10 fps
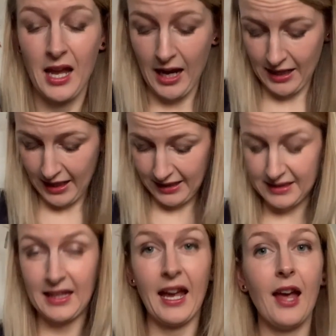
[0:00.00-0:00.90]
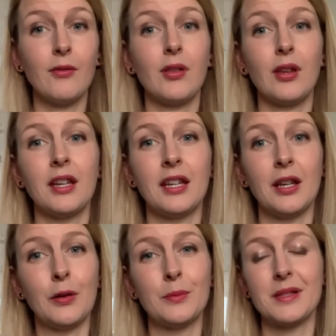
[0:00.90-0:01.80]
And like I say, everything you need
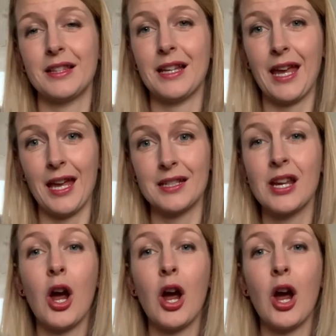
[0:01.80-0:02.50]
comes in the kit.